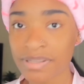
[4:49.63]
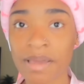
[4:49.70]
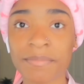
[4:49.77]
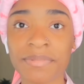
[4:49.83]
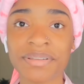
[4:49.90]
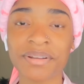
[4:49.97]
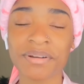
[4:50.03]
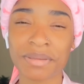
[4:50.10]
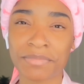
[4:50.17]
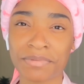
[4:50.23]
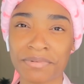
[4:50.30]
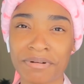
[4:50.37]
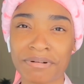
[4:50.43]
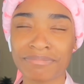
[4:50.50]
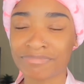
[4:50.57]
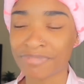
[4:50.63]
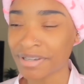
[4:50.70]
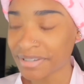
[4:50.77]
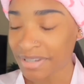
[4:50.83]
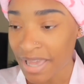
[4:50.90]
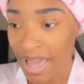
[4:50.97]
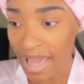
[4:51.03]
I mean, don't get me wrong,
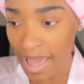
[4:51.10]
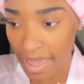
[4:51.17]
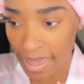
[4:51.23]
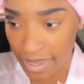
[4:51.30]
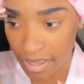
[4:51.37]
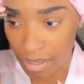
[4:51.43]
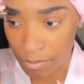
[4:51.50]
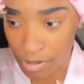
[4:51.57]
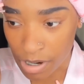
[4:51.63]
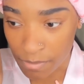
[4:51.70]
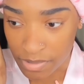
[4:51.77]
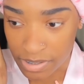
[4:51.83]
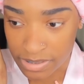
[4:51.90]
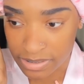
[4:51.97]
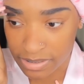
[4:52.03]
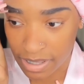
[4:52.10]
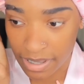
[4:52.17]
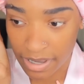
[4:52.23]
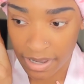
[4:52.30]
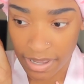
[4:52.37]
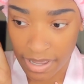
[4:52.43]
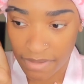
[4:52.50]
what, I hate apartments.
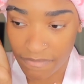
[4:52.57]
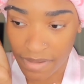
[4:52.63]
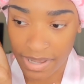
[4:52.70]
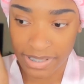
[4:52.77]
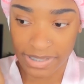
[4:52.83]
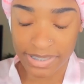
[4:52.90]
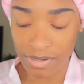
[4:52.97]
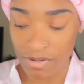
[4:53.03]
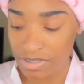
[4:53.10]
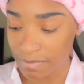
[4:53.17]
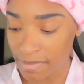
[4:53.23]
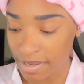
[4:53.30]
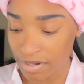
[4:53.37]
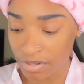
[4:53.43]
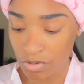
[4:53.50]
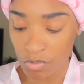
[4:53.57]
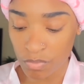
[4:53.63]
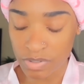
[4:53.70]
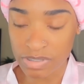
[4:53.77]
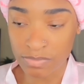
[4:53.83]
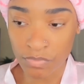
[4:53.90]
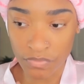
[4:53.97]
Like, if I could tell somebody who
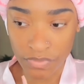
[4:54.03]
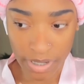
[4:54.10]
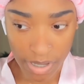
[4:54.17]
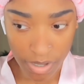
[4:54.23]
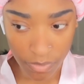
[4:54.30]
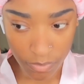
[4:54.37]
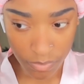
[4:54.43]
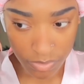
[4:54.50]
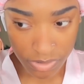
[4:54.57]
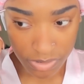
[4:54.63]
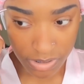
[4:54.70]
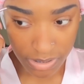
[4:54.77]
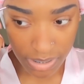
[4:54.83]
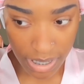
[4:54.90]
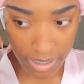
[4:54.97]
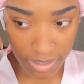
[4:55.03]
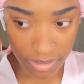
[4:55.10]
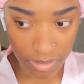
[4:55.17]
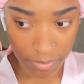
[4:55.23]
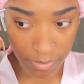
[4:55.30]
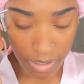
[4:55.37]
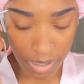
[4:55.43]
is moving out to not get
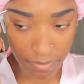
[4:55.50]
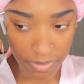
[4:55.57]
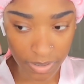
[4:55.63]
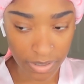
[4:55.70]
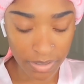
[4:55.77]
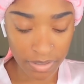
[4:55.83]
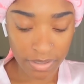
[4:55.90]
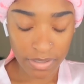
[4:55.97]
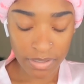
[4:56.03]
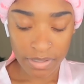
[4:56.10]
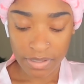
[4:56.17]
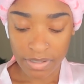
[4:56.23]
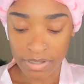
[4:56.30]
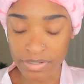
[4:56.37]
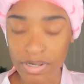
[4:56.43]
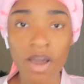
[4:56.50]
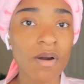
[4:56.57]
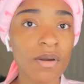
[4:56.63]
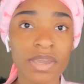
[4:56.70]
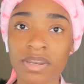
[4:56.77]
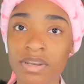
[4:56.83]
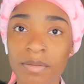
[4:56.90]
an apartment,
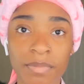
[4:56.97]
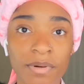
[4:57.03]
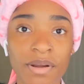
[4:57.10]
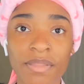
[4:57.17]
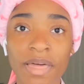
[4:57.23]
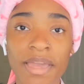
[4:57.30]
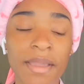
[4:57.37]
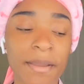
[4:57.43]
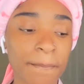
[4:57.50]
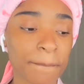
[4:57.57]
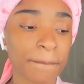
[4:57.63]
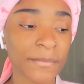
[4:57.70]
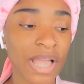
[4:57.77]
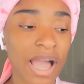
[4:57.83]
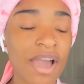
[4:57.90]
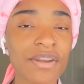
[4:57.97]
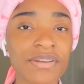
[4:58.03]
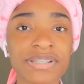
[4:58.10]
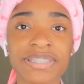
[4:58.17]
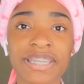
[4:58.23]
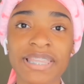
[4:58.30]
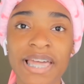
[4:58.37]
don't get an apartment. Like, I
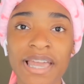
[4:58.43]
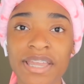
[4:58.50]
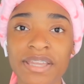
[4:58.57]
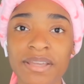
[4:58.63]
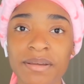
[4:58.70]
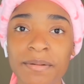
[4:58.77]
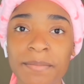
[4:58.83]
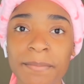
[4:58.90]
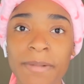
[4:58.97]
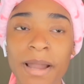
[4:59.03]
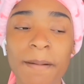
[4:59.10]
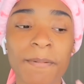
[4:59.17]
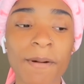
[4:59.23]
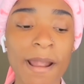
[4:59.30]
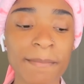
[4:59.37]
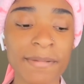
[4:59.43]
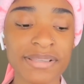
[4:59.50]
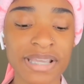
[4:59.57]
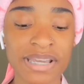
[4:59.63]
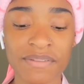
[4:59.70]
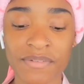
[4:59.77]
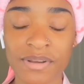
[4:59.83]
understand, like, apartments,
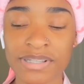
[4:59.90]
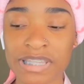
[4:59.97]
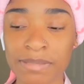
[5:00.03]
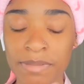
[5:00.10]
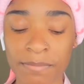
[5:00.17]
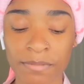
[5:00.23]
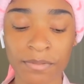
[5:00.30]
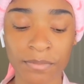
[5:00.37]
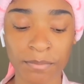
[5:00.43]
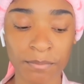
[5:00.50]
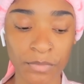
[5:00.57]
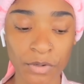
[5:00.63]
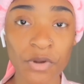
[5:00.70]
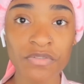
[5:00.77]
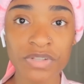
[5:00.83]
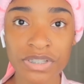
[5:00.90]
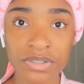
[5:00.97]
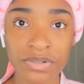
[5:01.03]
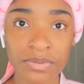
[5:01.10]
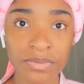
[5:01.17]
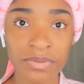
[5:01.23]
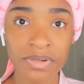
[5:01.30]
like, the first thing people move
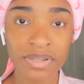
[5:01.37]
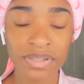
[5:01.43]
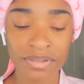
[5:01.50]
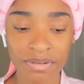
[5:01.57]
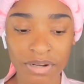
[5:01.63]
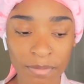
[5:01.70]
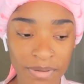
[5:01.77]
to, you know,